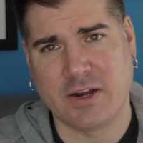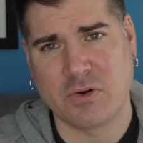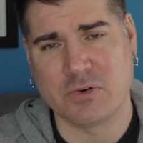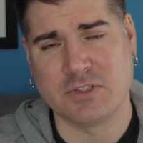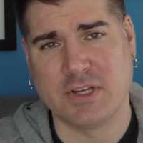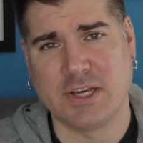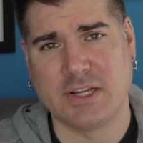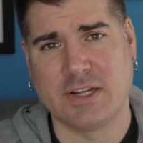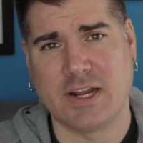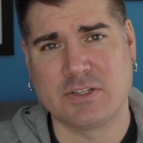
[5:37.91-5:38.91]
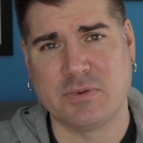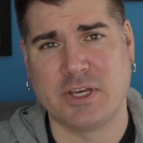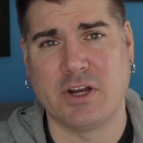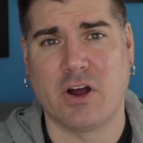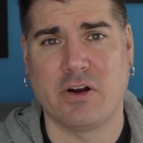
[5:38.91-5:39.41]
And of course, leading into next
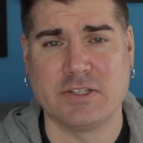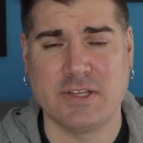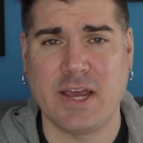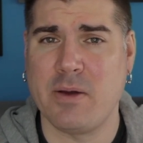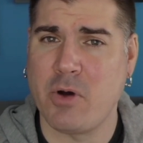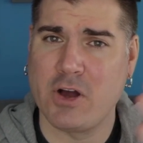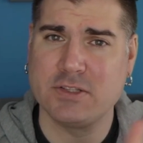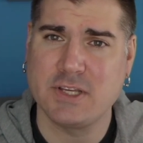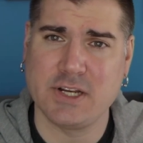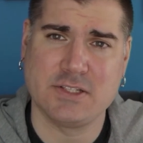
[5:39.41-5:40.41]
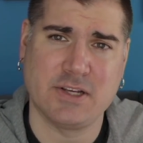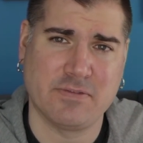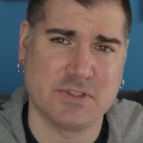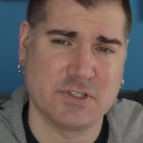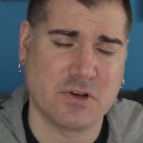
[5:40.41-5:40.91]
week into RSA, I'm on site in
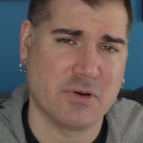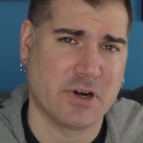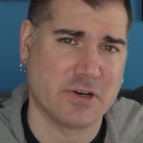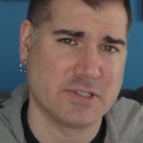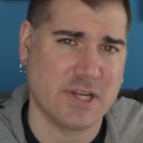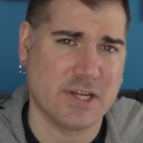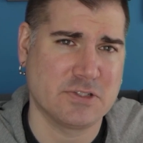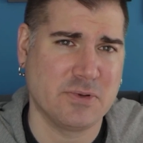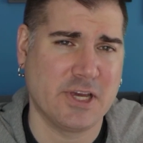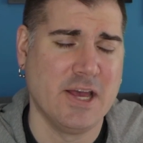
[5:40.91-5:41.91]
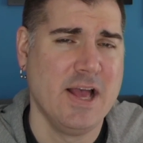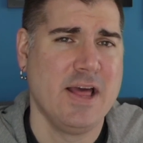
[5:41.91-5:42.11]
San Francisco and RSA next week.